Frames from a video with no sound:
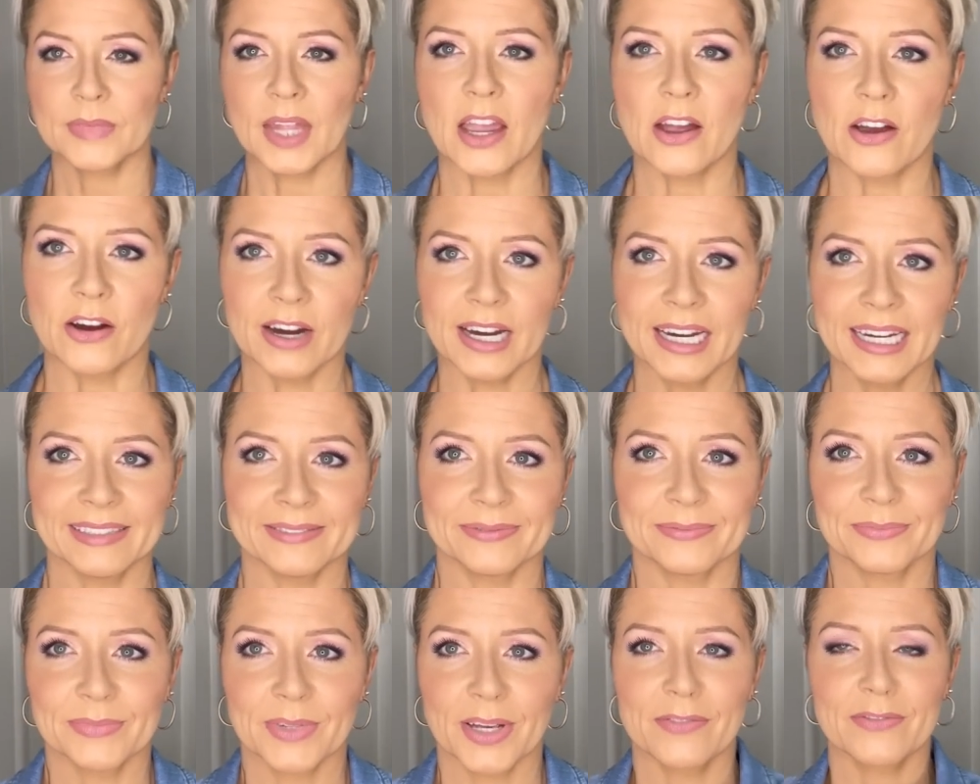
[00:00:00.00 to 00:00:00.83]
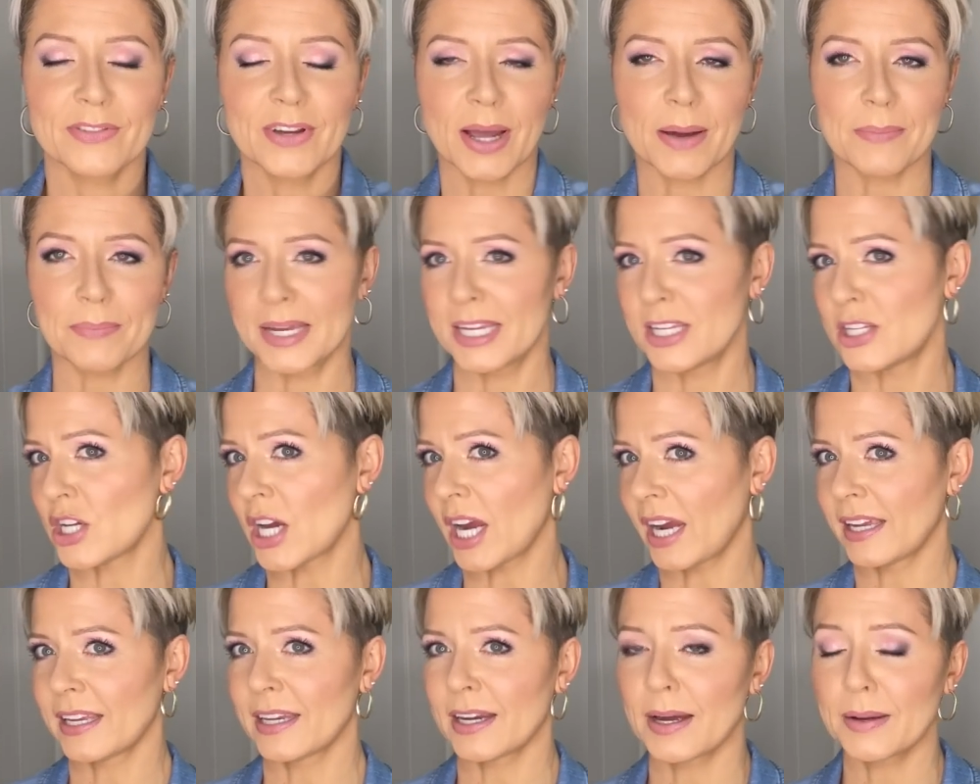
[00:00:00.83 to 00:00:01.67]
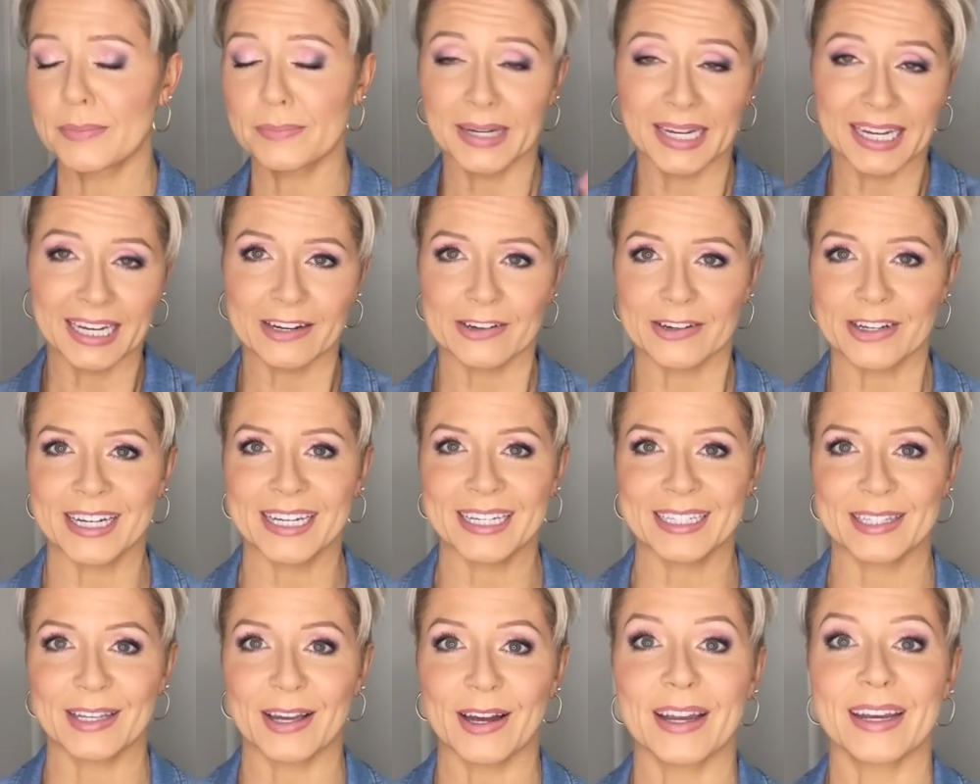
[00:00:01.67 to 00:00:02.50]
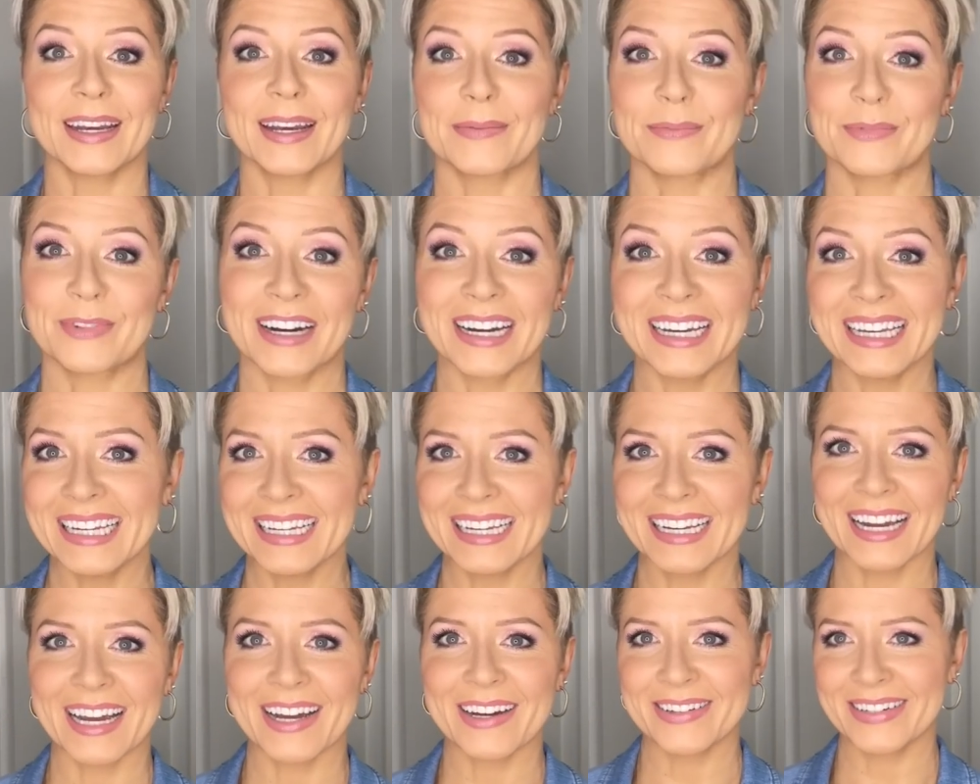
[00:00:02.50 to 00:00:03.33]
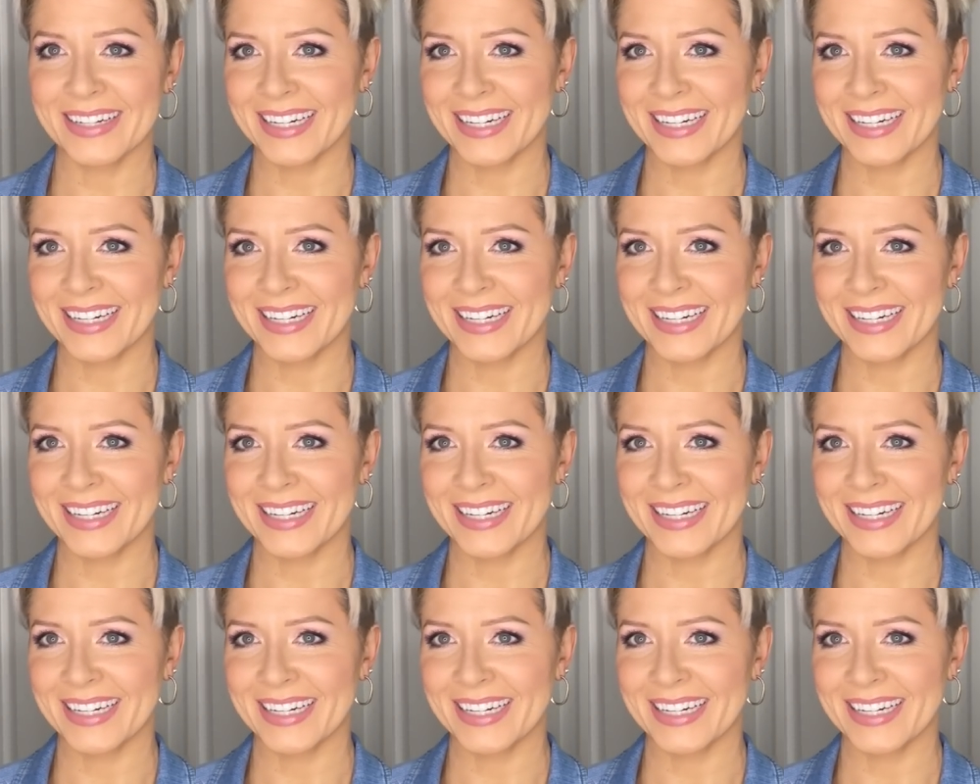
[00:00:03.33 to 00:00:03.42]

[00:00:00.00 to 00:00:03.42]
All right, I've got my jacket on, my earrings on. I'm ready to go.